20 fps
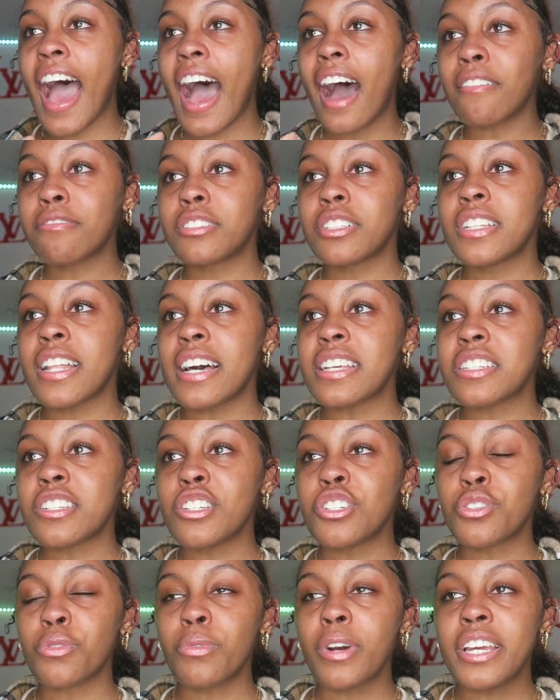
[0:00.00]
after that
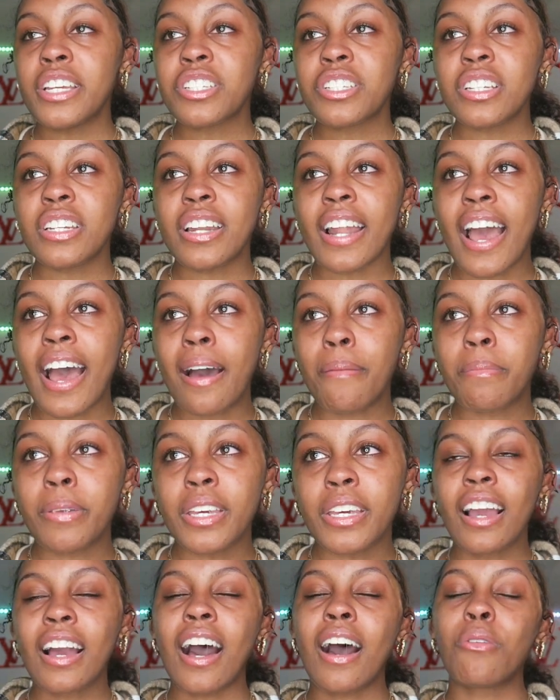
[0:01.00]
situation
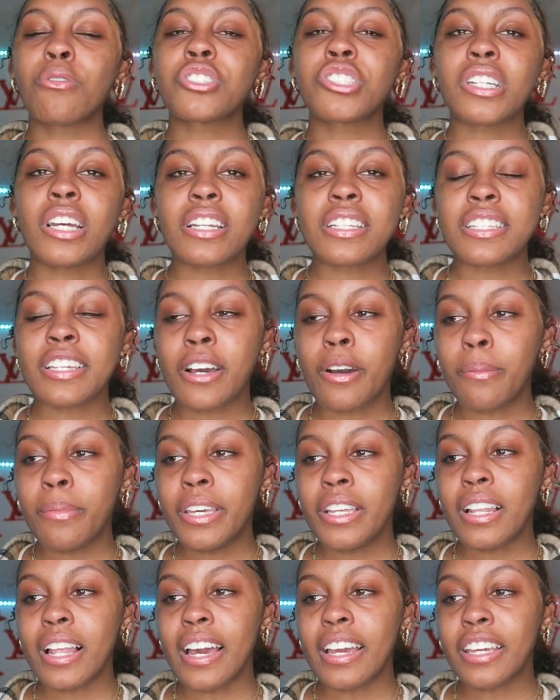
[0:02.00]
happened, God was trying to tell
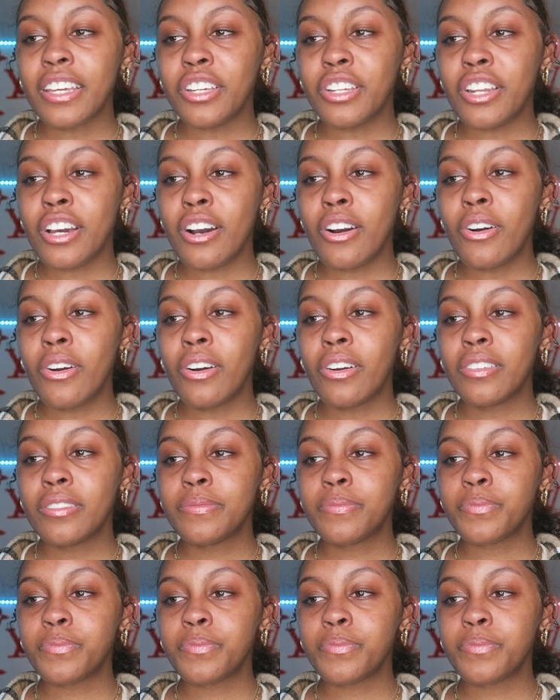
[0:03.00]
me, like, you know,